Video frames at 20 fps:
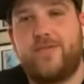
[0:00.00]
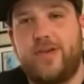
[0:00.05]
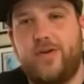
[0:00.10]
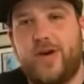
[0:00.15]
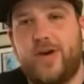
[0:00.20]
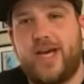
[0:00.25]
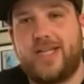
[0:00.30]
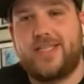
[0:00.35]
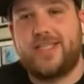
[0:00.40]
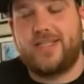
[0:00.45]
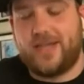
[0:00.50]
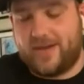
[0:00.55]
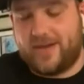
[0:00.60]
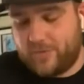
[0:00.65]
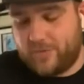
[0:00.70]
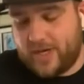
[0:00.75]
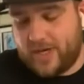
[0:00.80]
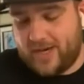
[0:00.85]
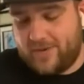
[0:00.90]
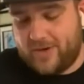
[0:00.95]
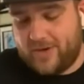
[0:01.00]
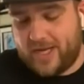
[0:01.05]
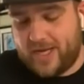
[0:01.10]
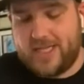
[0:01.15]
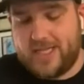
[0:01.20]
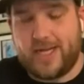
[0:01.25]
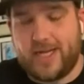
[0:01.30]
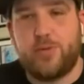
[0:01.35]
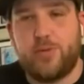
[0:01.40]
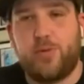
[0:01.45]
you had if we if you had a
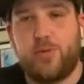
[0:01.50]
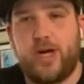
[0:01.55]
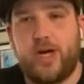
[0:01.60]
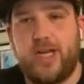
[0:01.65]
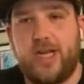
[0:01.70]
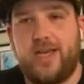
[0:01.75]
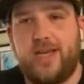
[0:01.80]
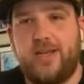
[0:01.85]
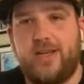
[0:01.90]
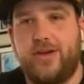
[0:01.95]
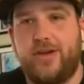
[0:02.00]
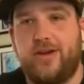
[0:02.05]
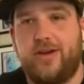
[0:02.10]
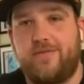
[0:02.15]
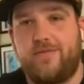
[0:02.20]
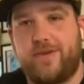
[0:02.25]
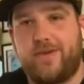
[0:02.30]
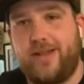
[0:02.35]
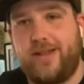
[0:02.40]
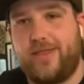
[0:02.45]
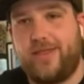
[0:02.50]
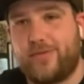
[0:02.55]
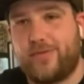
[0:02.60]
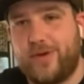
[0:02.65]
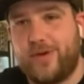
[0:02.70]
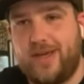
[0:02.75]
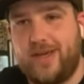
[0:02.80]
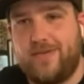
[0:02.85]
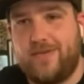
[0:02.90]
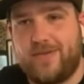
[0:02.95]
dinner party and you could invite
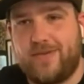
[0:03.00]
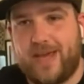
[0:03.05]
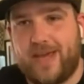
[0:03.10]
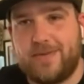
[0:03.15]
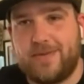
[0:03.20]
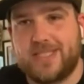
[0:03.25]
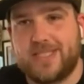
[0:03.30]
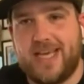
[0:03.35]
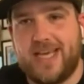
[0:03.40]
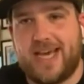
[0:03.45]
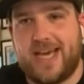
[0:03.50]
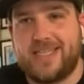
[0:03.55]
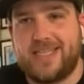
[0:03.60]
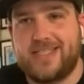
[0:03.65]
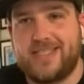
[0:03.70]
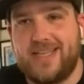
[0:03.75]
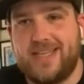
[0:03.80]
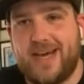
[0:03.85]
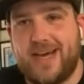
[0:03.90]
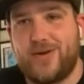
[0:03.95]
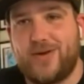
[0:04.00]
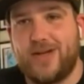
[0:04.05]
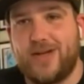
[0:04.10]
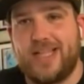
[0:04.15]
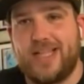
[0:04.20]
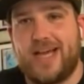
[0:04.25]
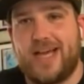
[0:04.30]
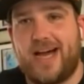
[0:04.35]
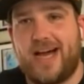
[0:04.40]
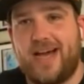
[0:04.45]
three famous guests, dead or
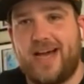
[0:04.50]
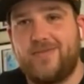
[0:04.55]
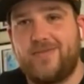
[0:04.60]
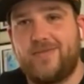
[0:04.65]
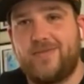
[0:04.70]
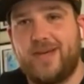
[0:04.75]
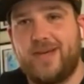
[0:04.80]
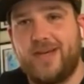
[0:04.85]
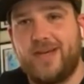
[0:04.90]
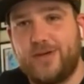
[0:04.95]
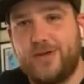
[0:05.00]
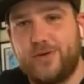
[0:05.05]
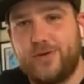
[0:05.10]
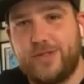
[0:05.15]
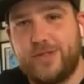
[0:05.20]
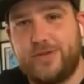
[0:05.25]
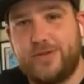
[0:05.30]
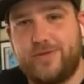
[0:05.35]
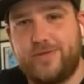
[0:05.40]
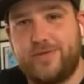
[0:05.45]
alive, who would you